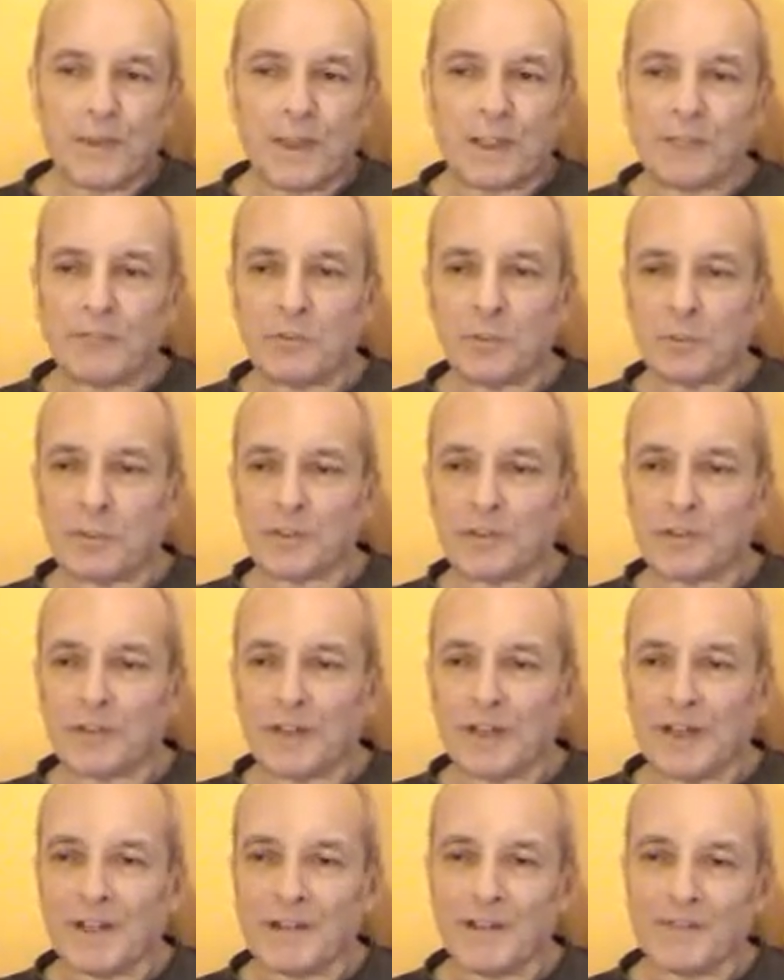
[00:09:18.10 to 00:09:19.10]
And if you want
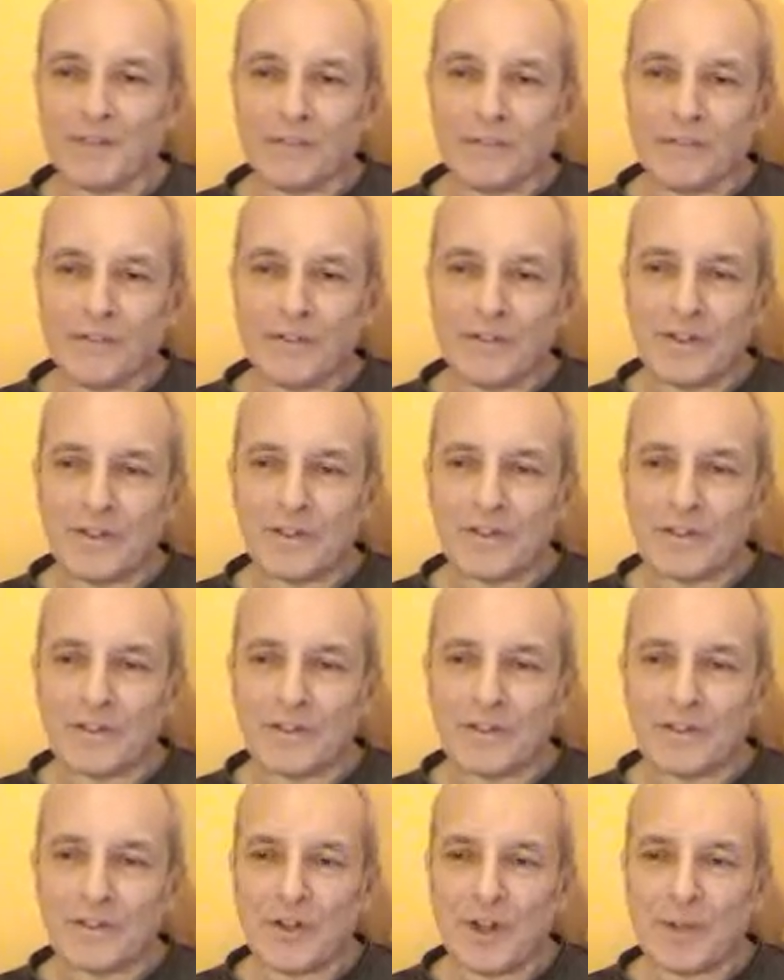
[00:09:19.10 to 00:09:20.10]
to get into
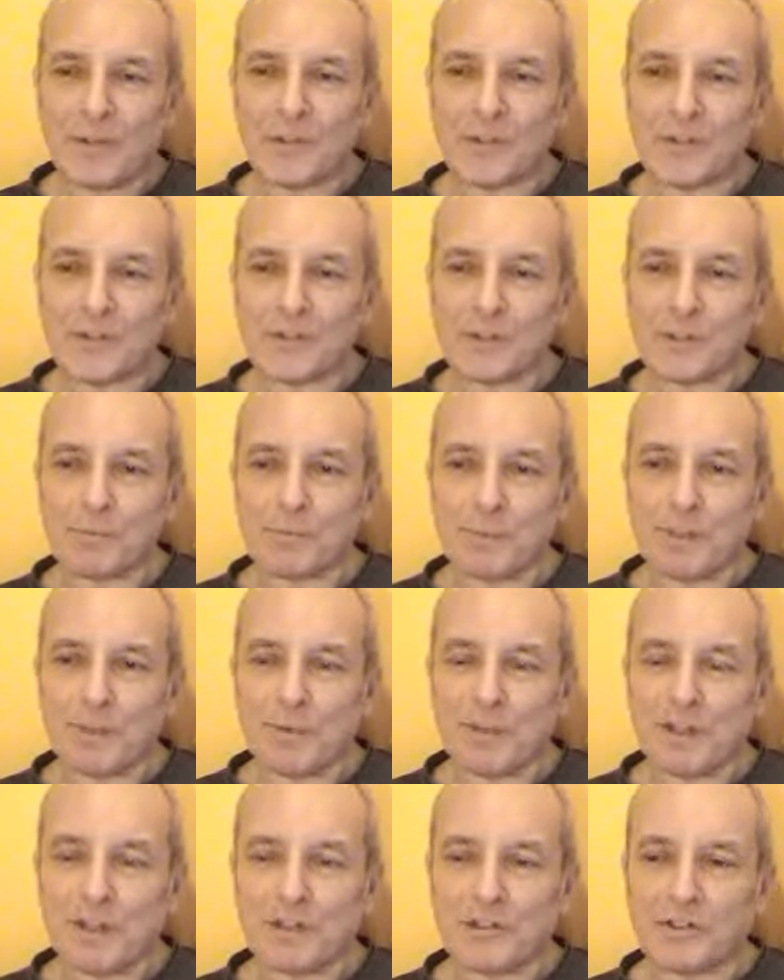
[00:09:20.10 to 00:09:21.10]
theistic terms, this can be
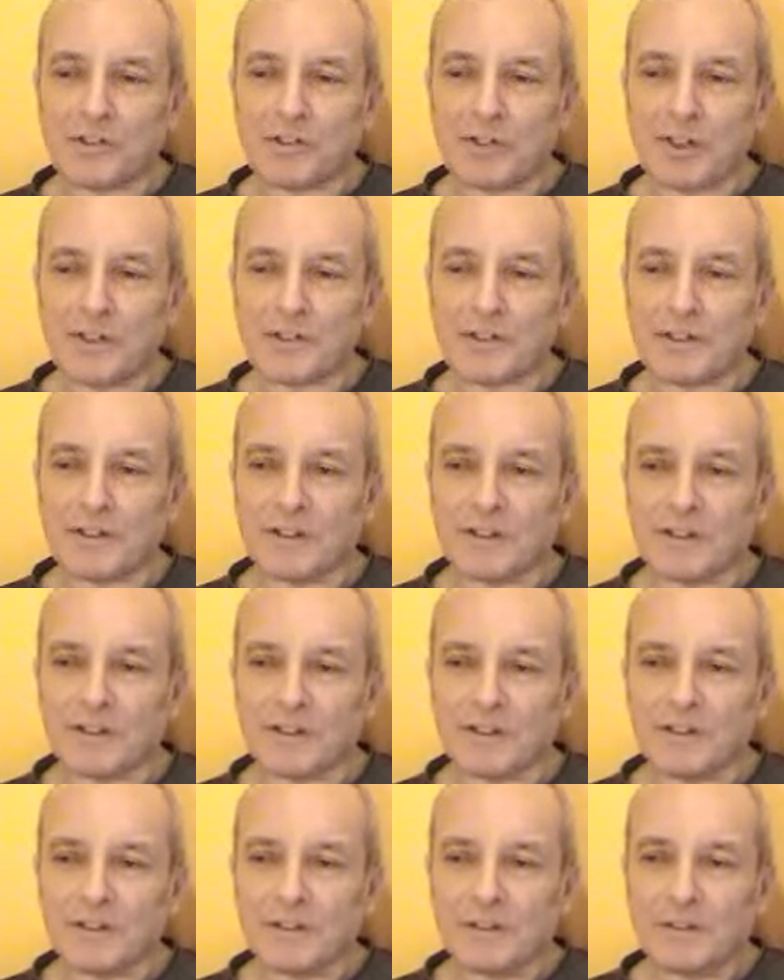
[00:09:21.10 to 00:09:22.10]
quite interesting,
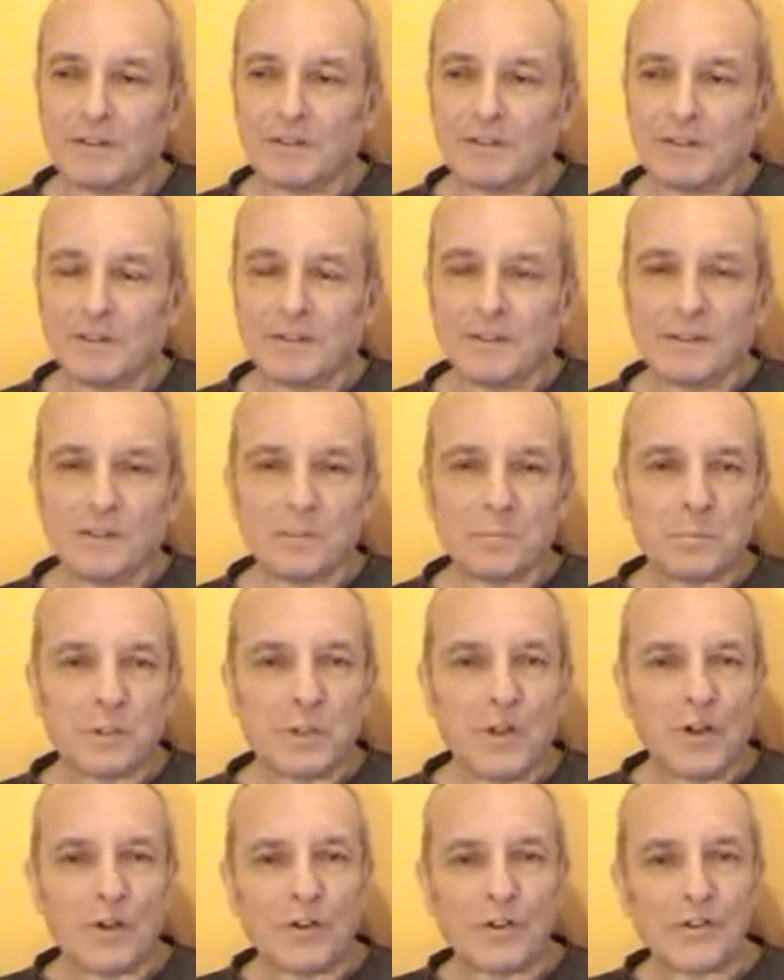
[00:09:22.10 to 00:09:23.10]

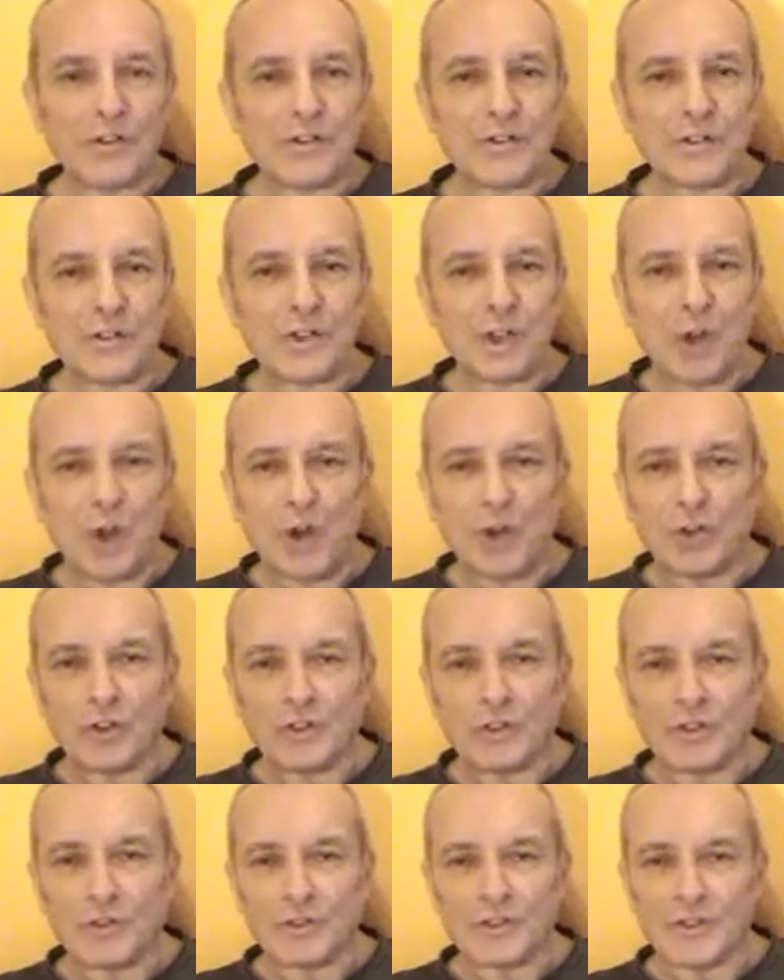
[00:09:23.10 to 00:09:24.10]
because
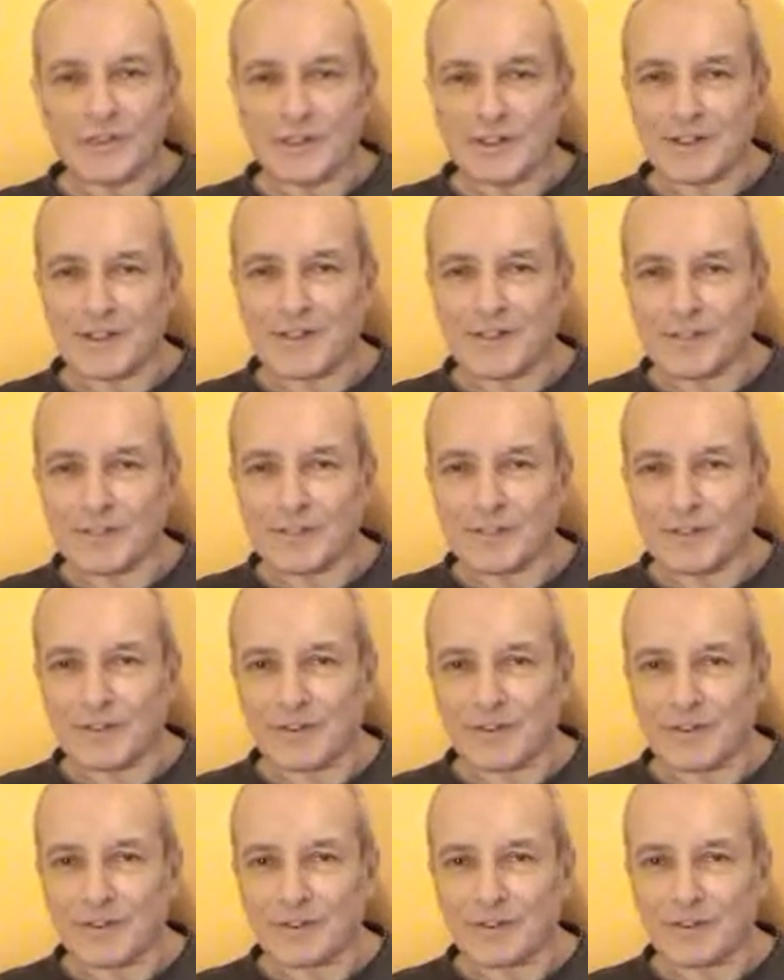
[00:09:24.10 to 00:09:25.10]
God is
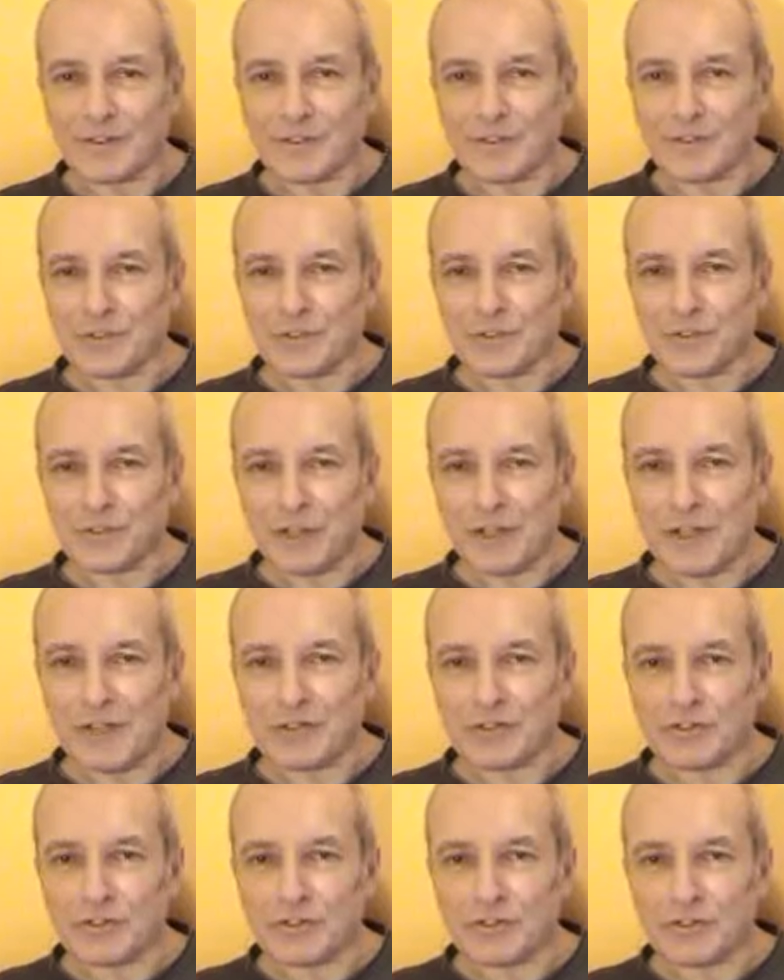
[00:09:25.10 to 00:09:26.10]
indifferent to
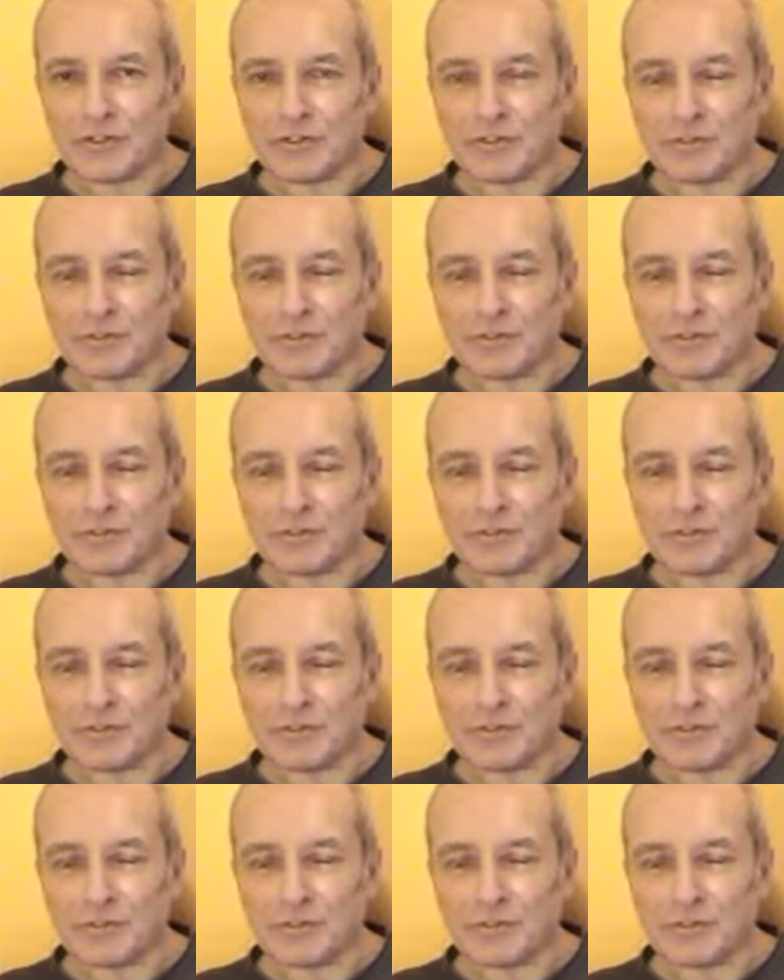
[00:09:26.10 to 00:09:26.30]
creation.